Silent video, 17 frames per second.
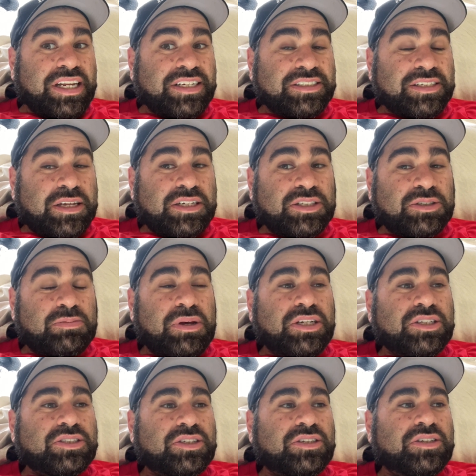as I just
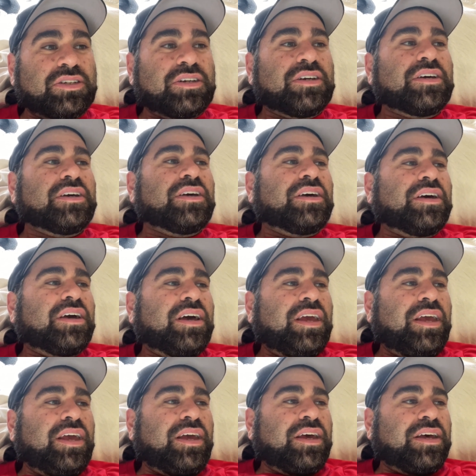mentioned.
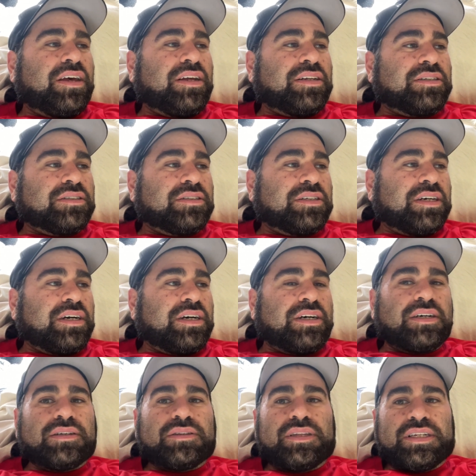And
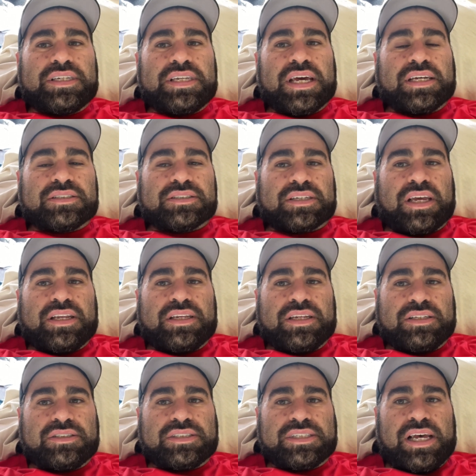the desk I
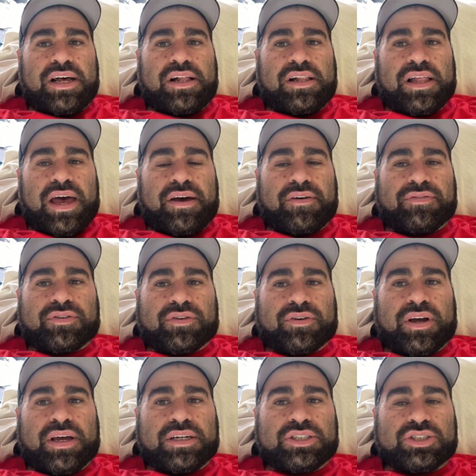did sell after
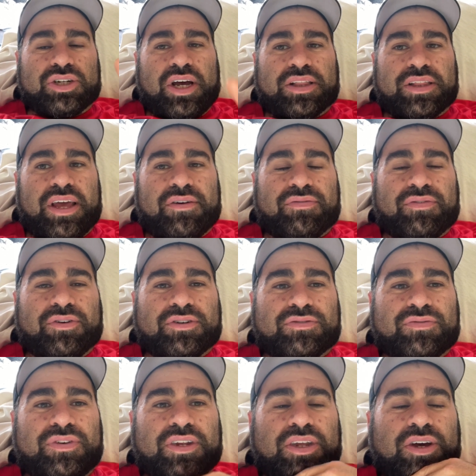I shot that
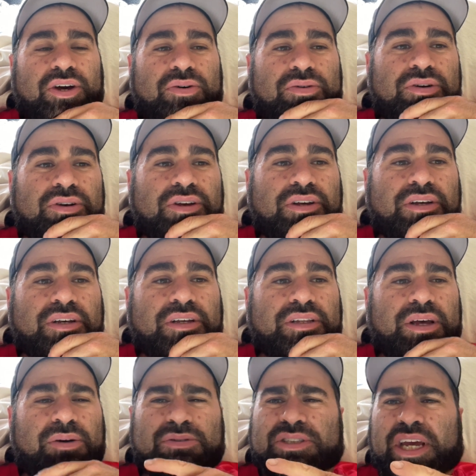first video.
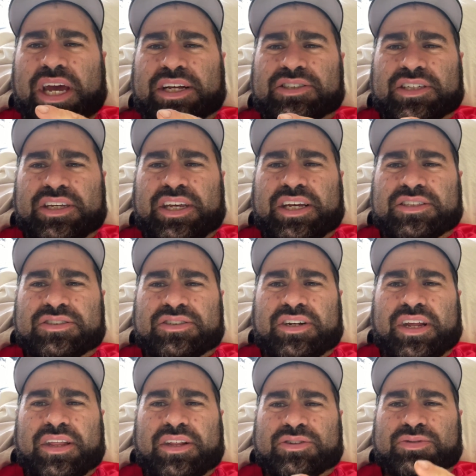That was actually
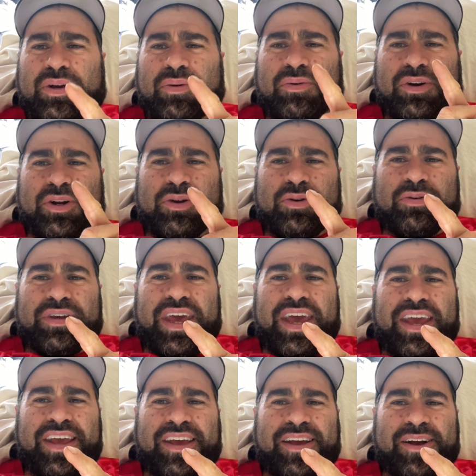yesterday. That's right. We're on a new
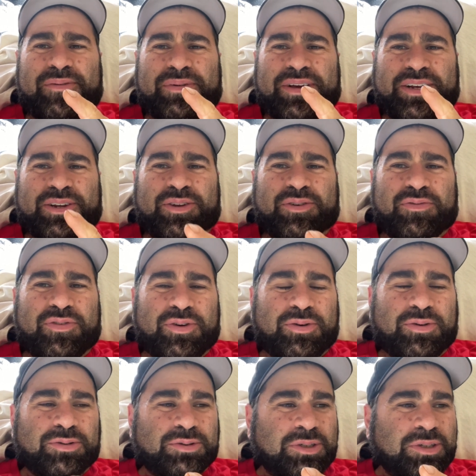day here. I'm getting
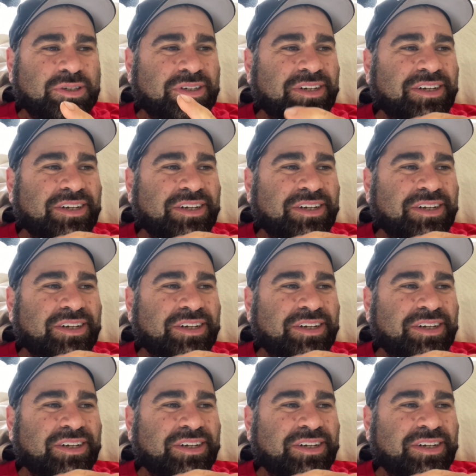confused.